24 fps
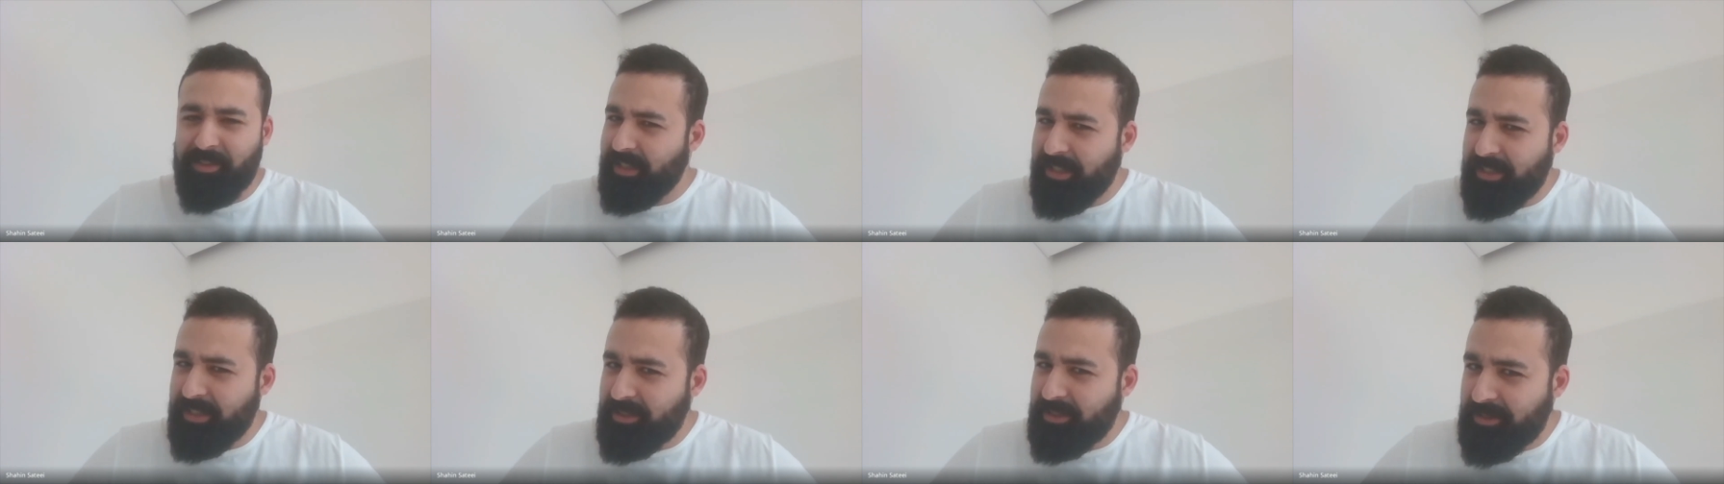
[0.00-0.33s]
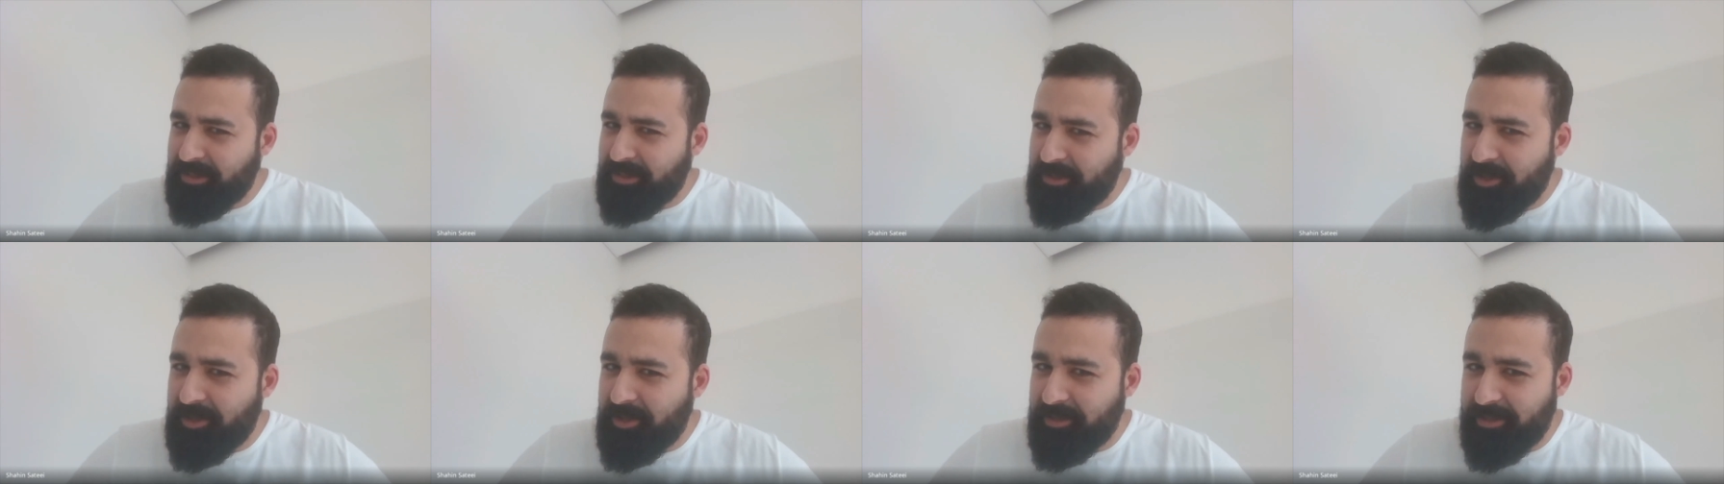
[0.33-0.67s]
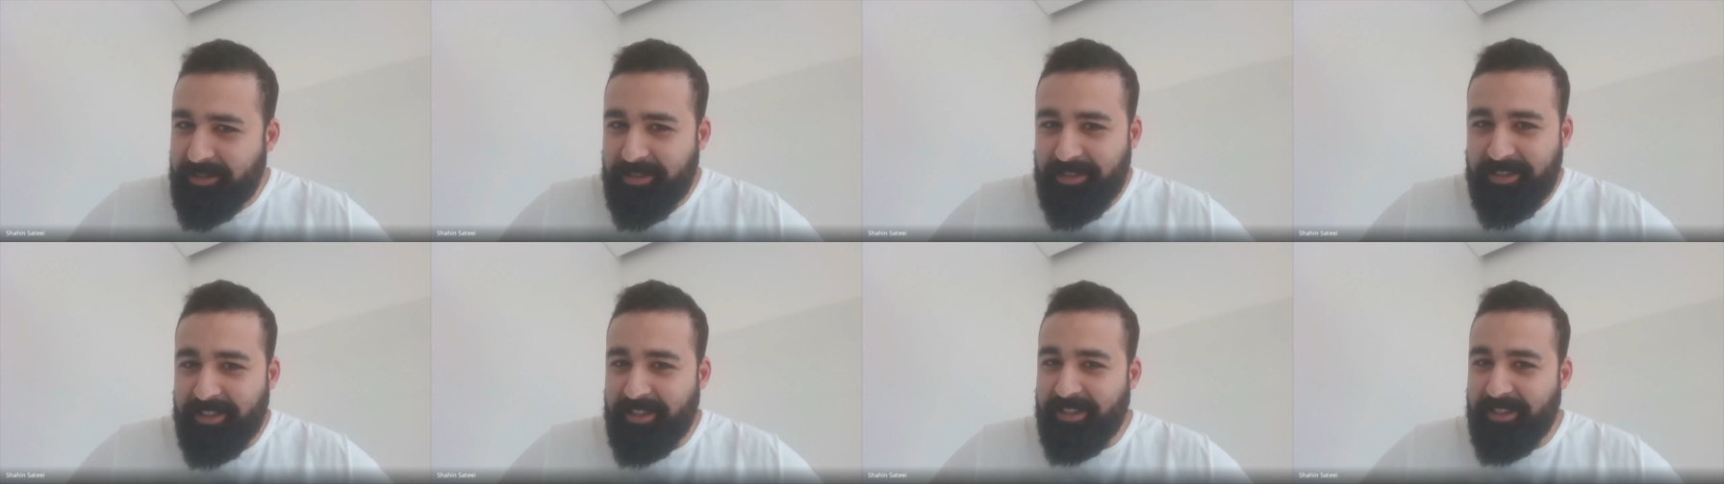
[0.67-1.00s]
it's
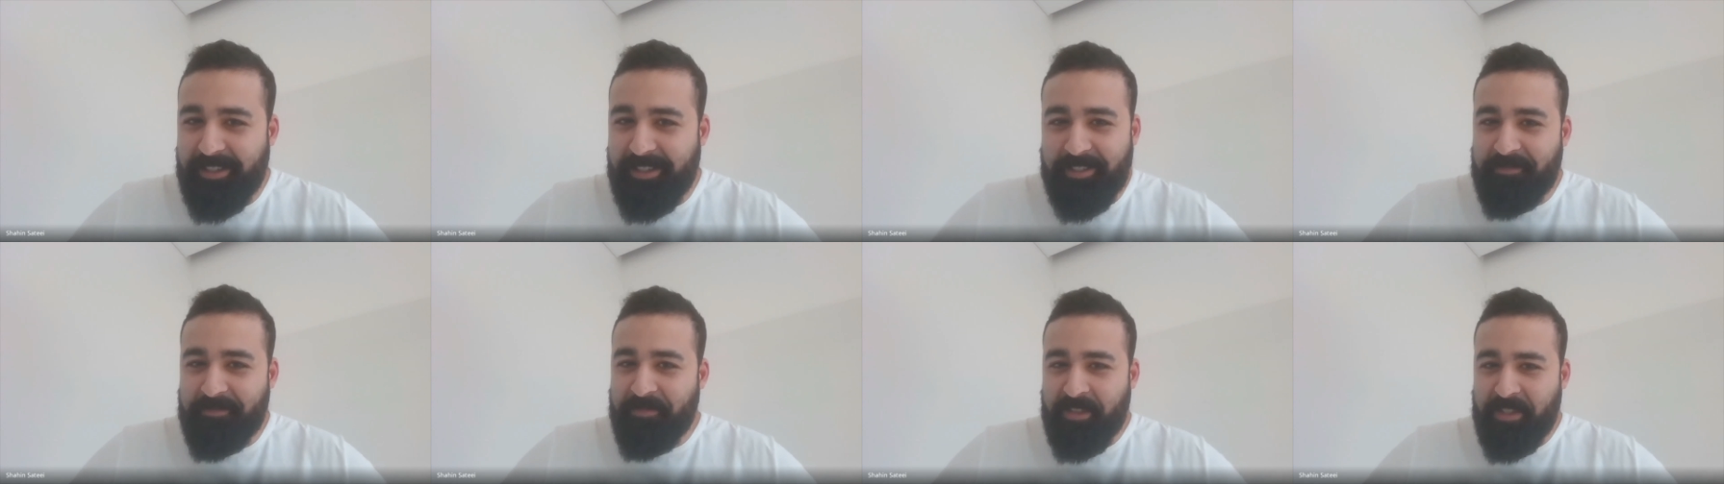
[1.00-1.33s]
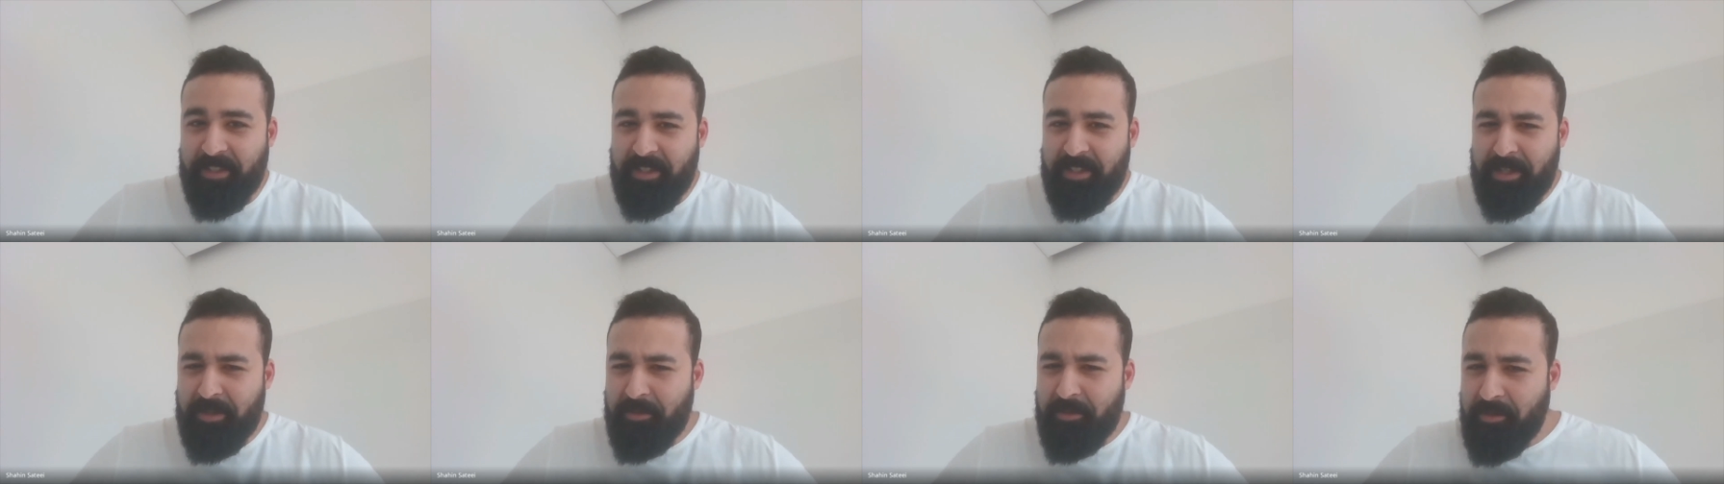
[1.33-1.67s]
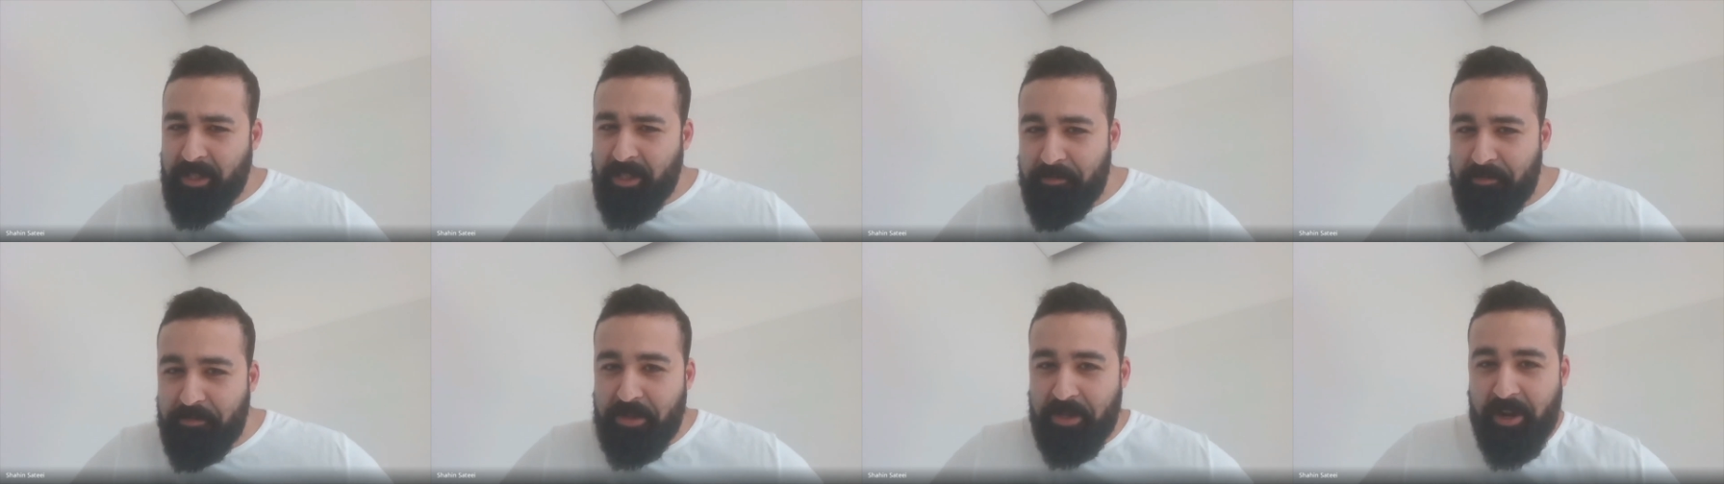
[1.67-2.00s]
not uh,
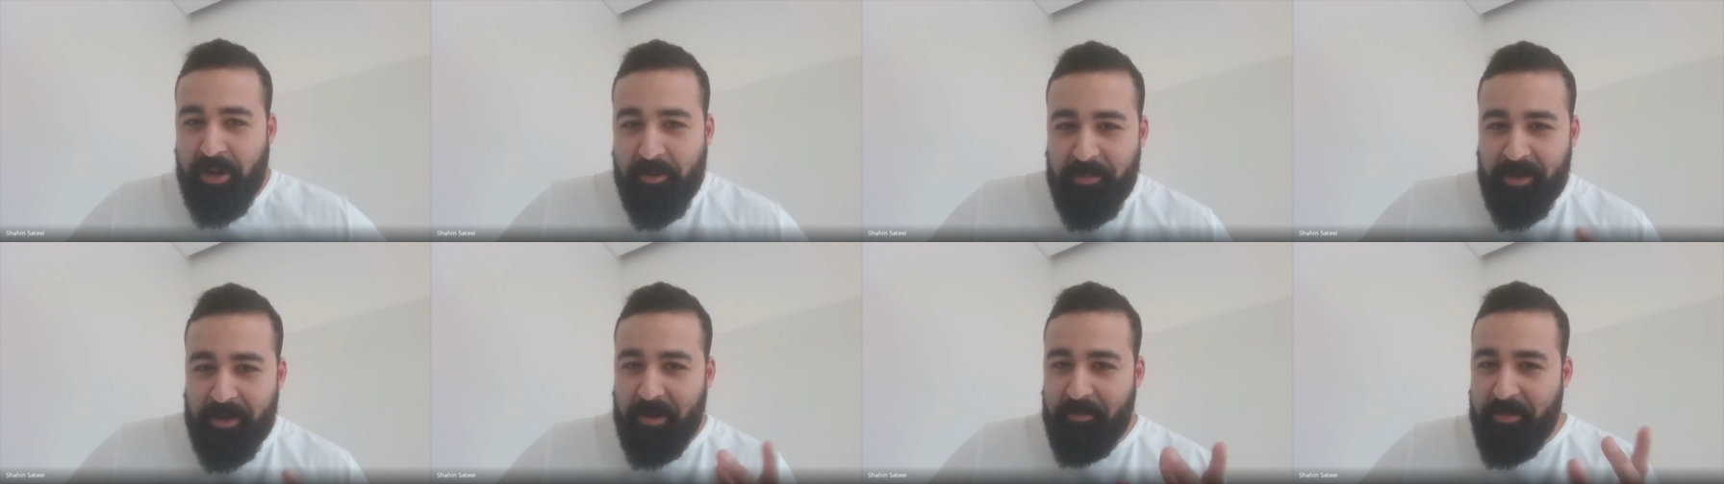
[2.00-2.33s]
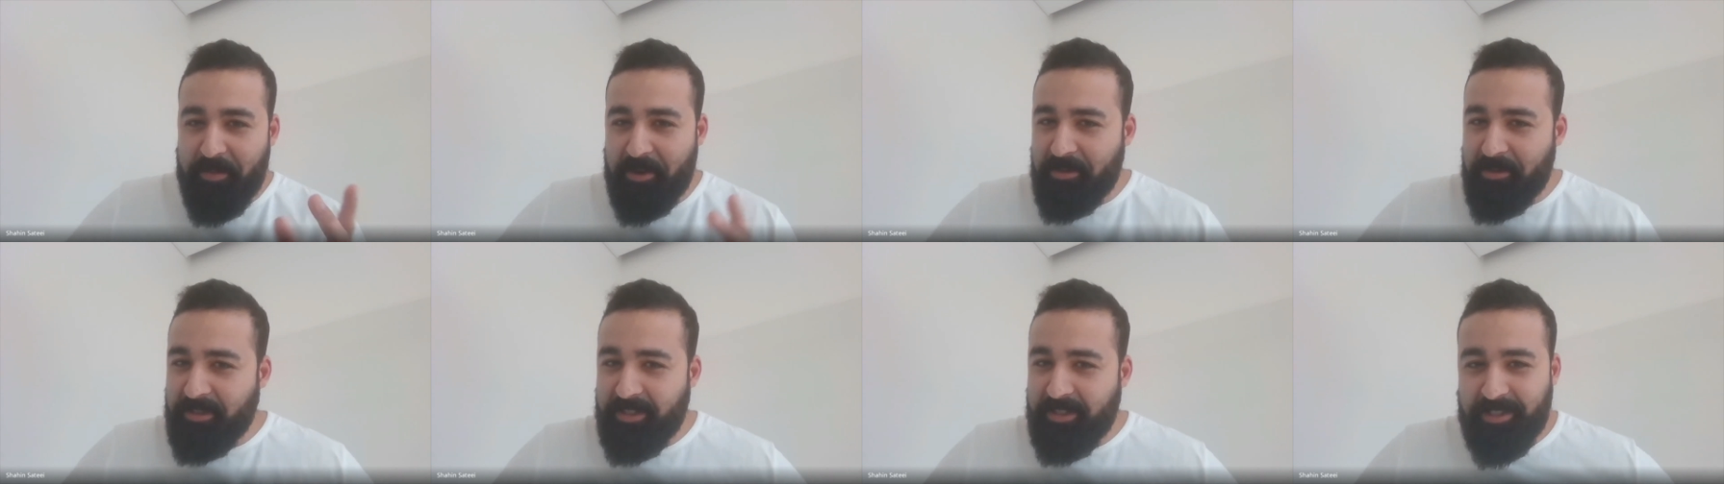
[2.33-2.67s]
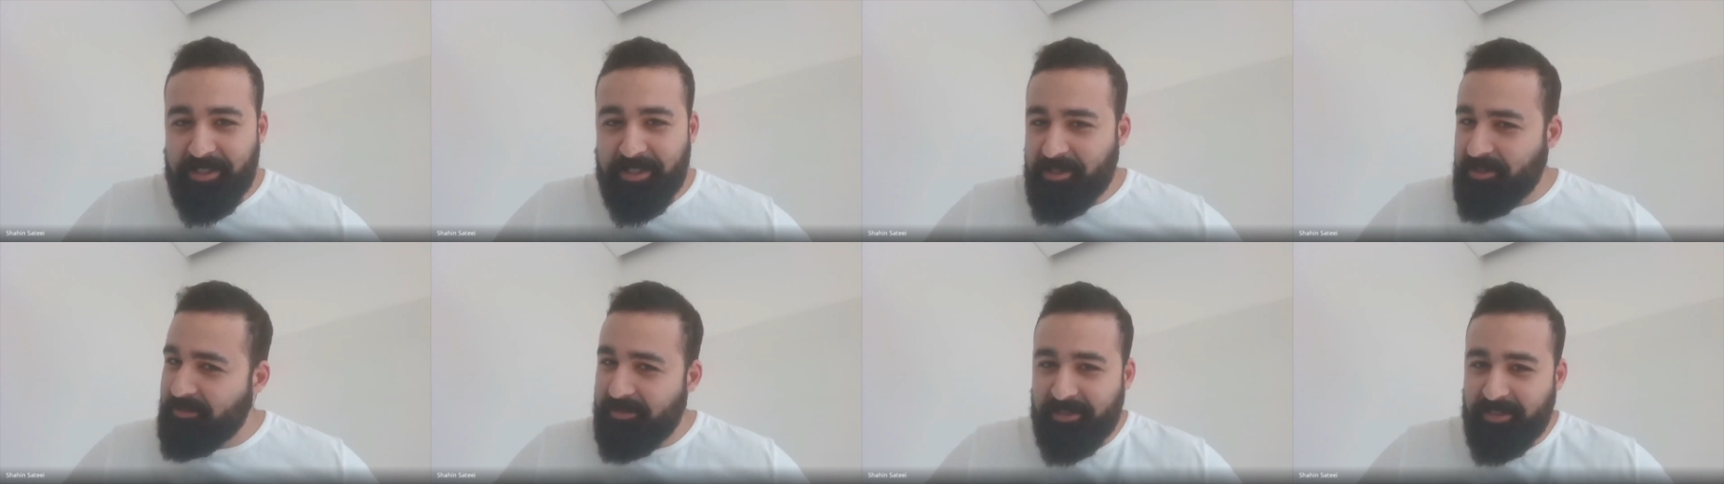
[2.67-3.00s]
becoming a better
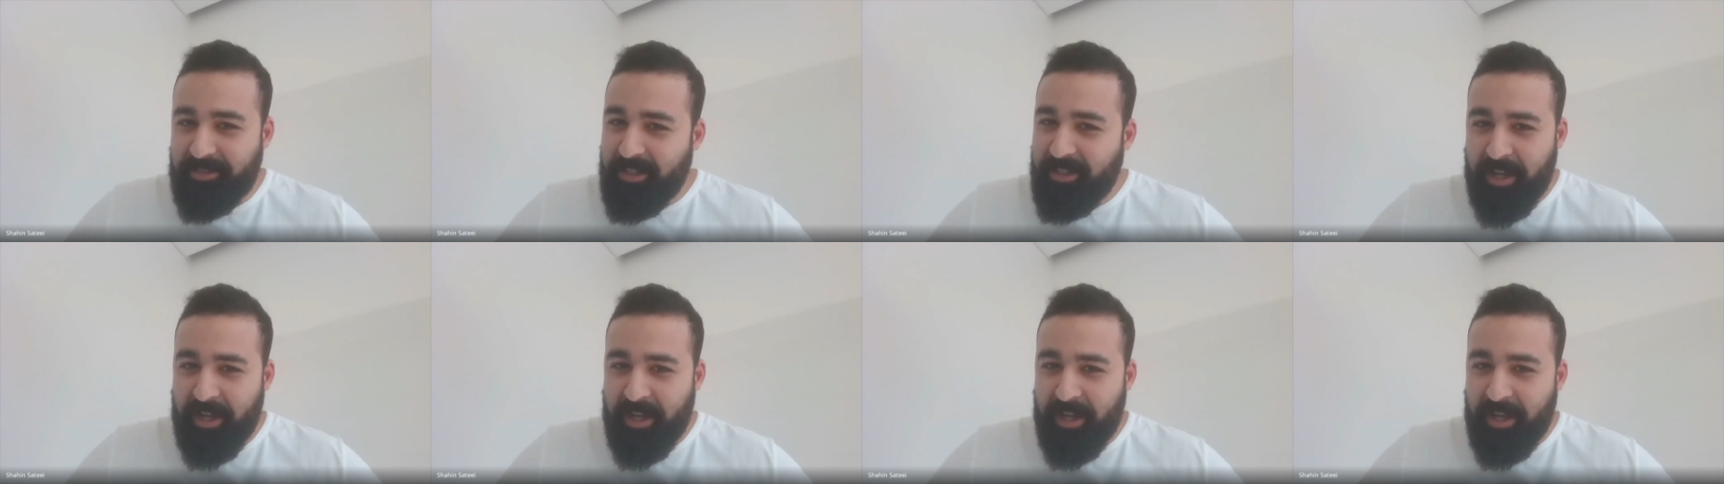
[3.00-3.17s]
teacher.